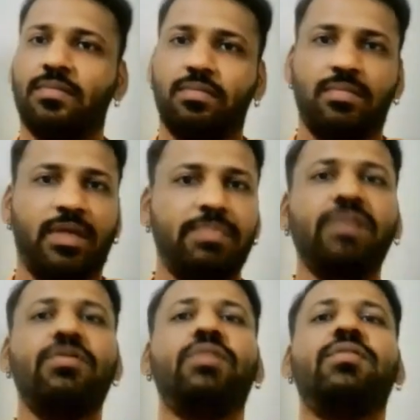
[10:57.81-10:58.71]

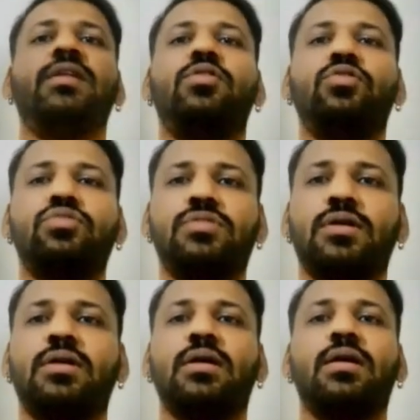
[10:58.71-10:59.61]
electricity to cook various
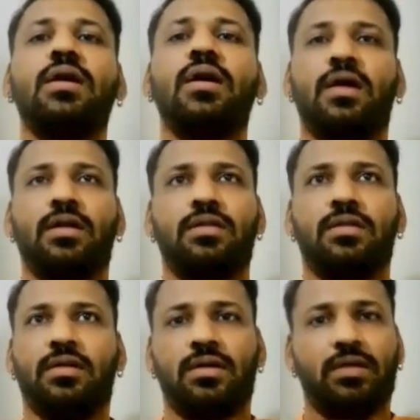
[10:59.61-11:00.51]
type of food.
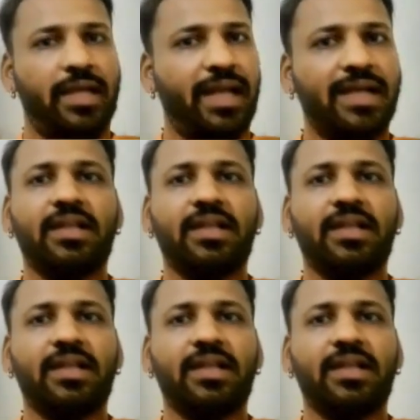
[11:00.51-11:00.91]
So